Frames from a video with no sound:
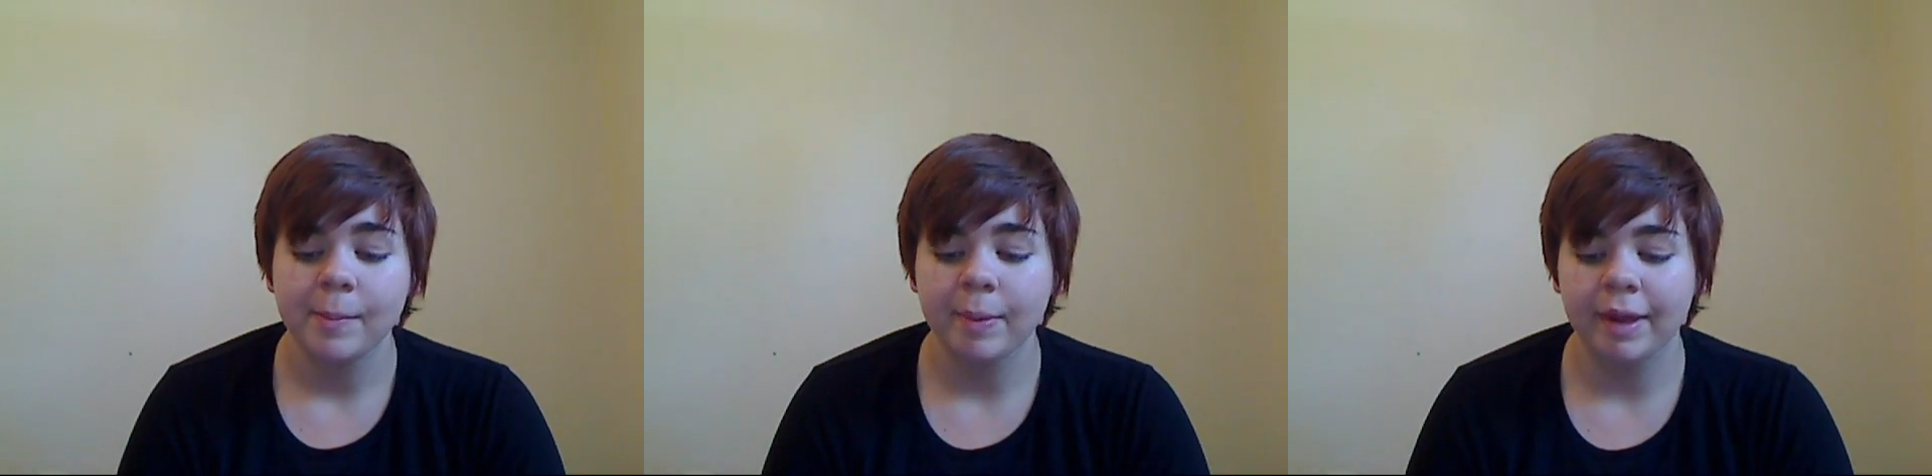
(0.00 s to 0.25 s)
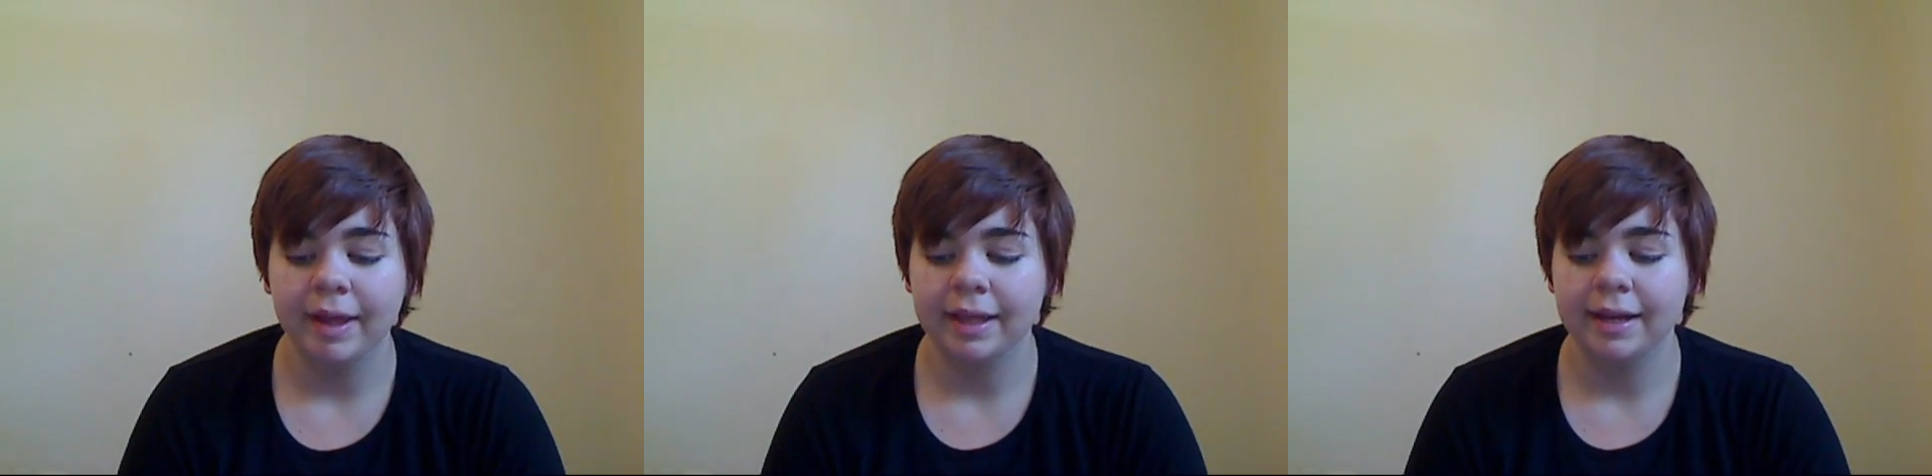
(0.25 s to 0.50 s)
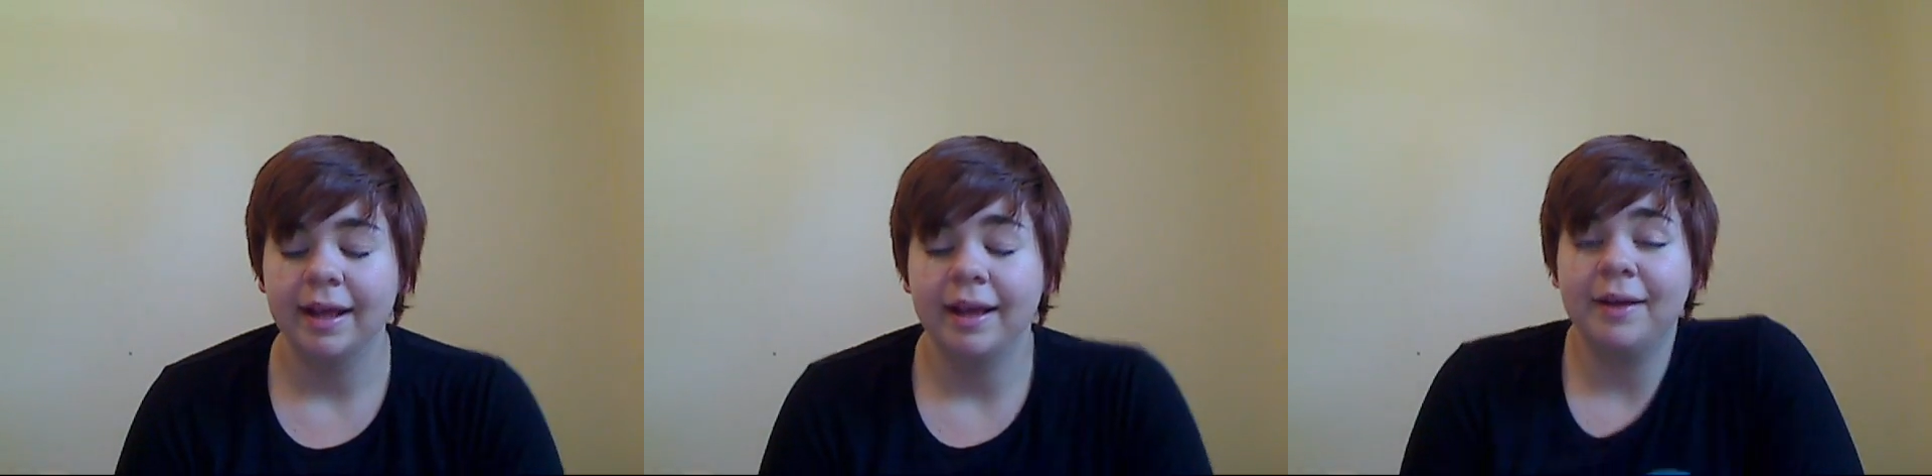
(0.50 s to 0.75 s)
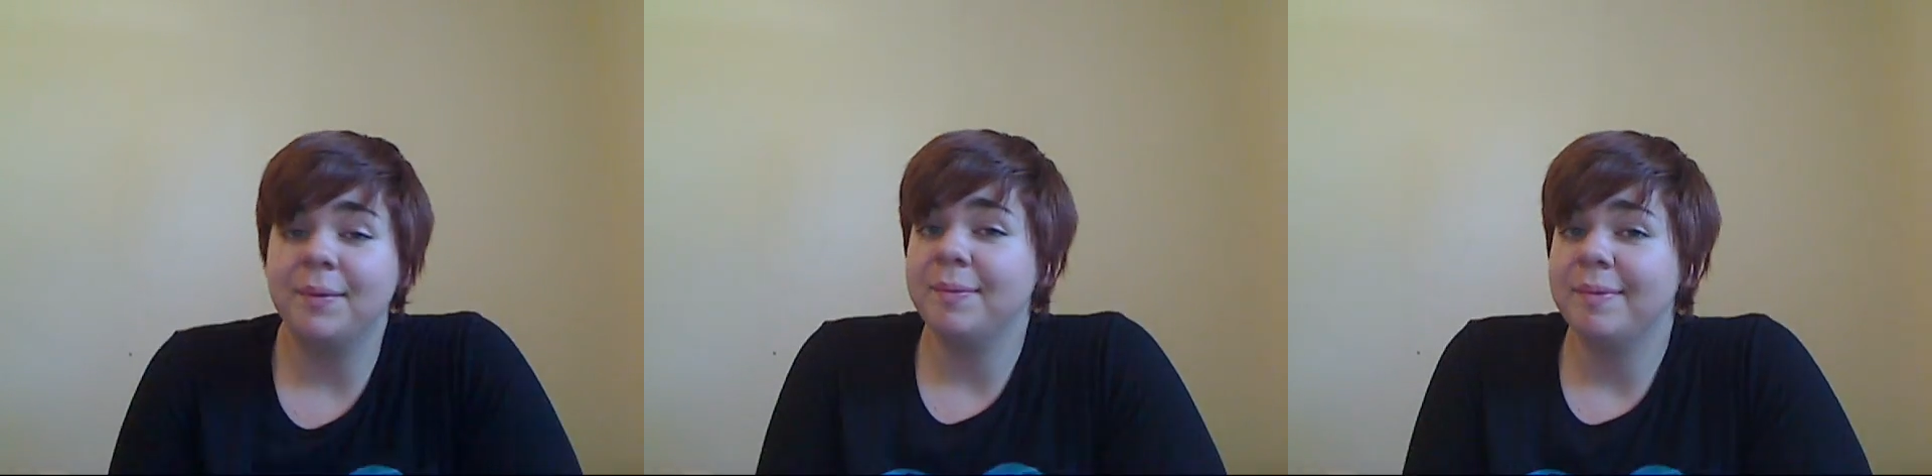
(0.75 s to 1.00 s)
But
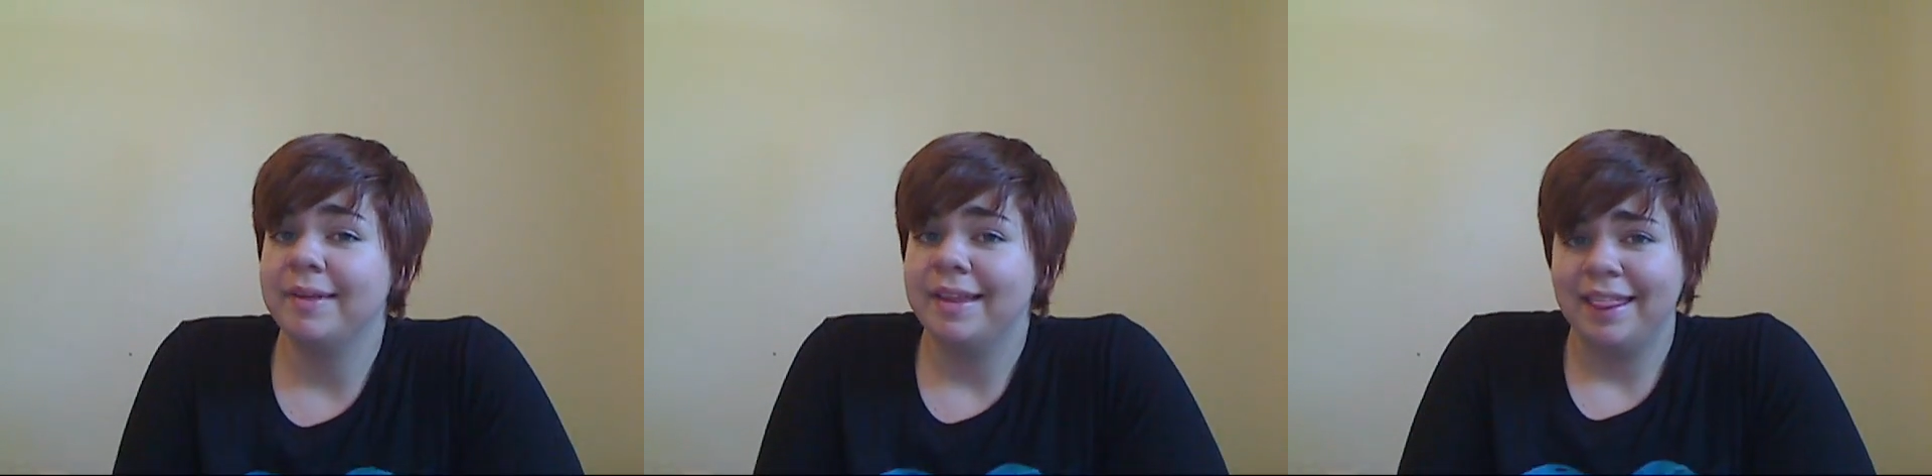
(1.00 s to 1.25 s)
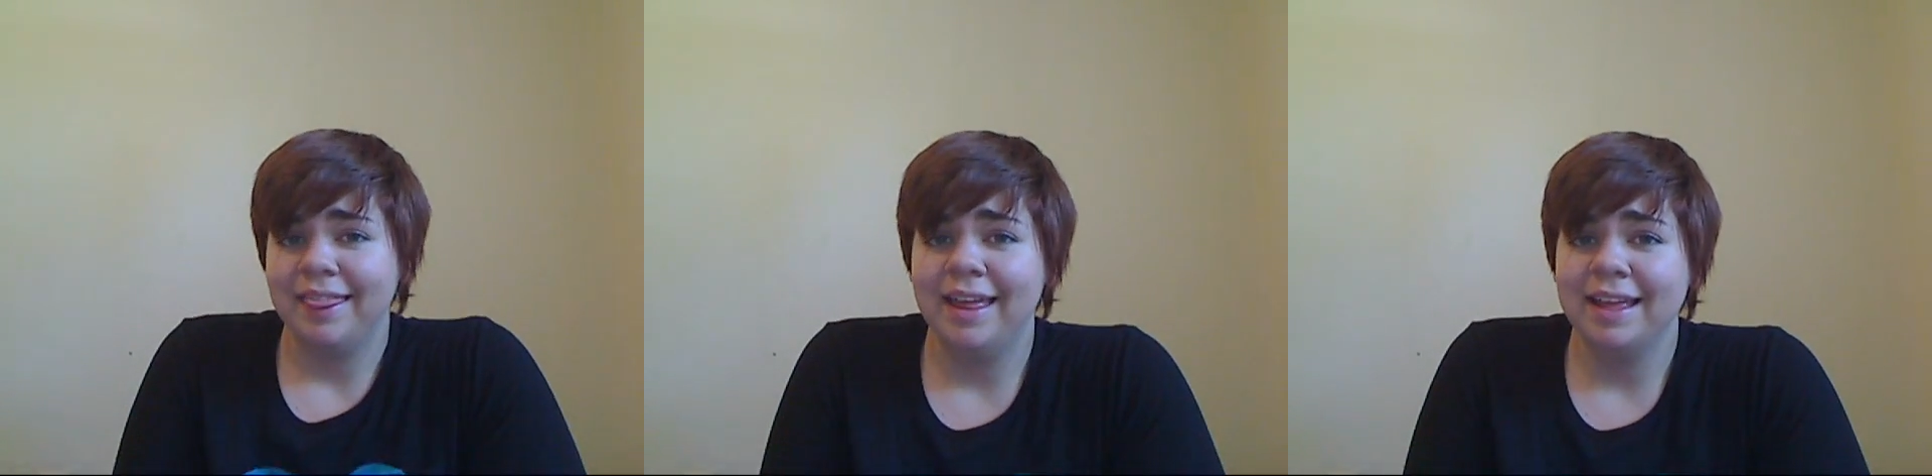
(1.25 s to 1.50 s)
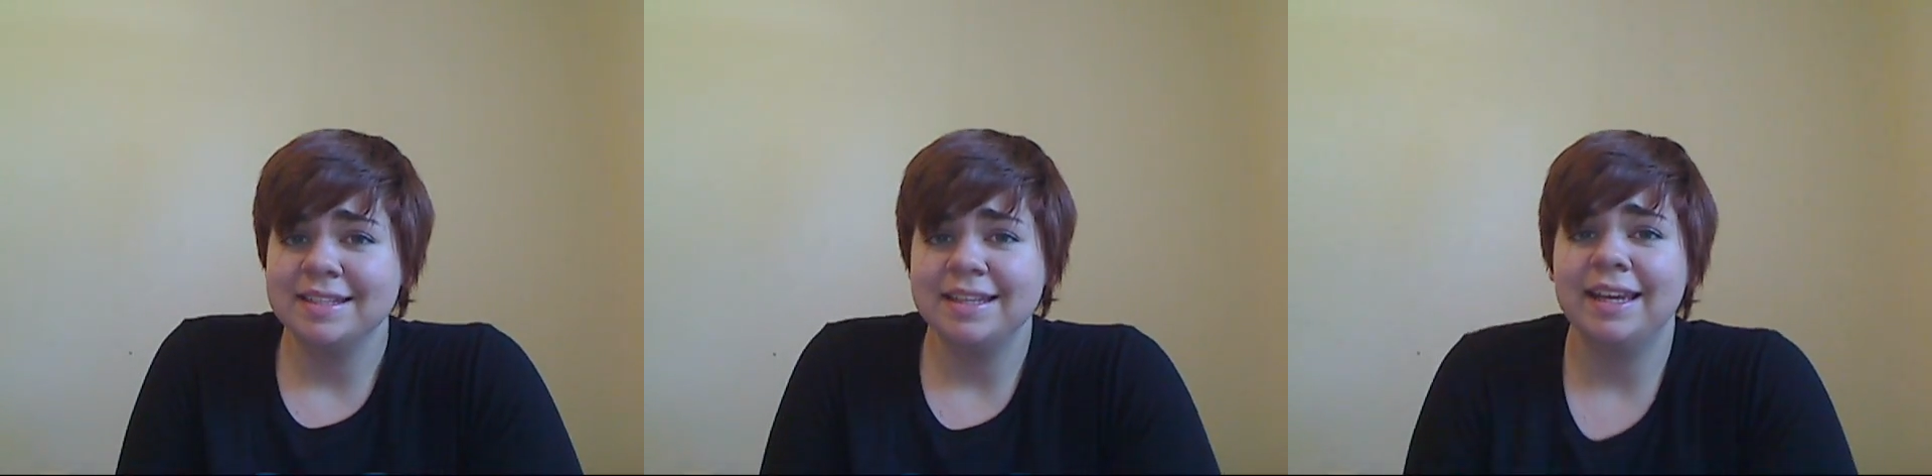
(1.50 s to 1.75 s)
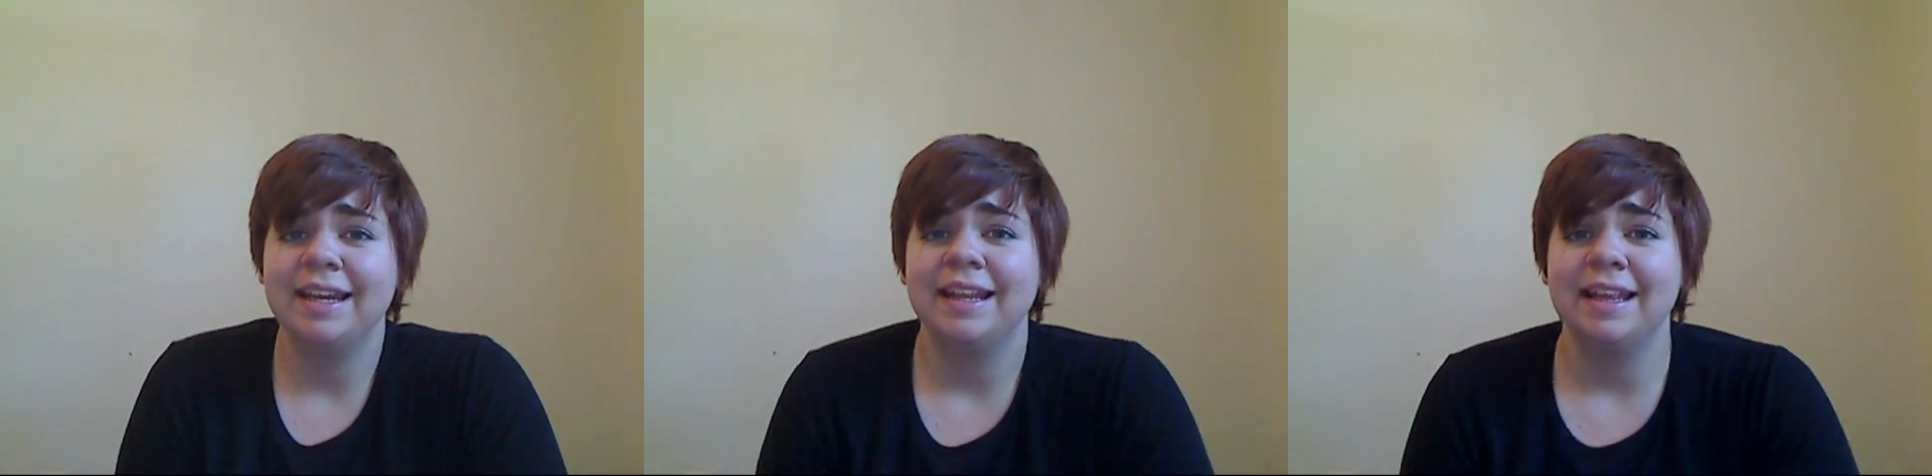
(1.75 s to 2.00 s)
that's it.